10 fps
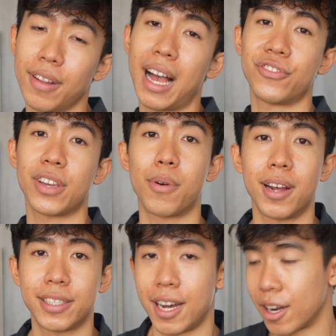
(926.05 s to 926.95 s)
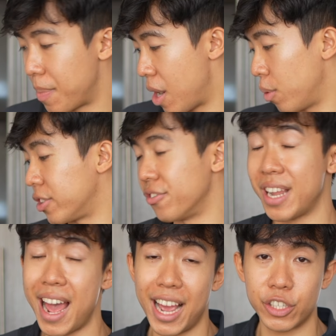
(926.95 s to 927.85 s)
last thing I want to talk about, which is
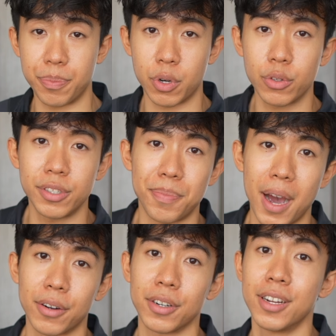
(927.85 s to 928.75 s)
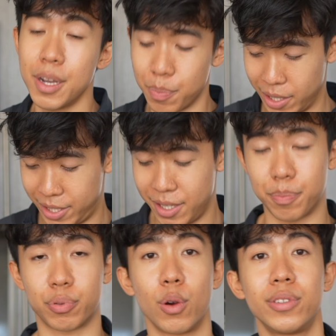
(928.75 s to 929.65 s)
not actually protein powder,
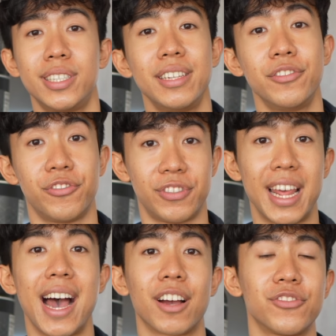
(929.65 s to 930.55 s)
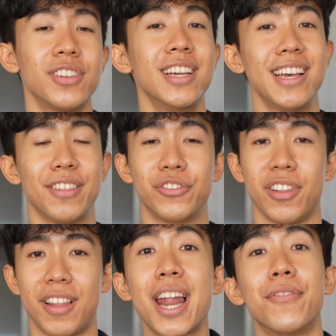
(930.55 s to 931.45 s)
but protein snacks. There's a
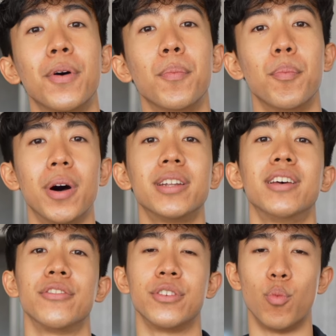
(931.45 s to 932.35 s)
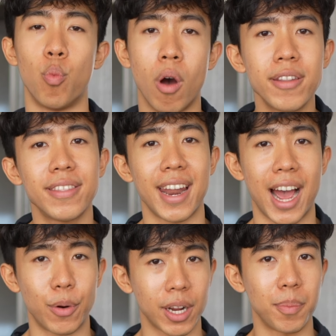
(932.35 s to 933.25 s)
lot of them, but the one that
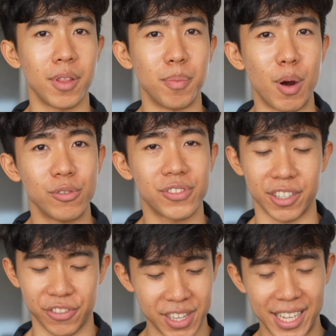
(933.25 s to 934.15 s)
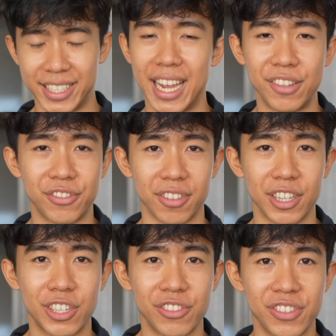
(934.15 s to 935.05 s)
I recommend the most that just tastes
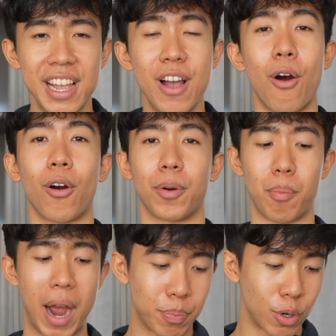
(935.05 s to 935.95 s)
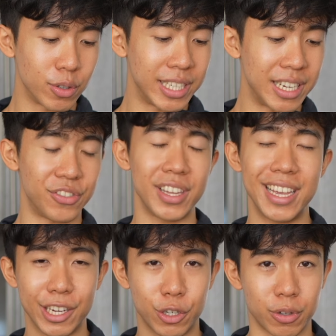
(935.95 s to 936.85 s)
delicious are MyProtein's
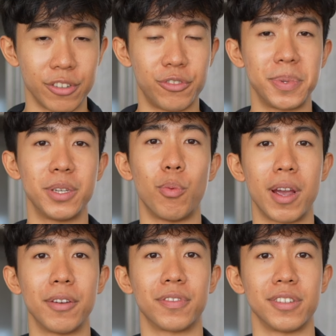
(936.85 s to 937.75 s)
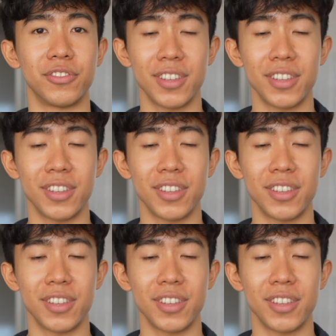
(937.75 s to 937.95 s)
crispy wafers.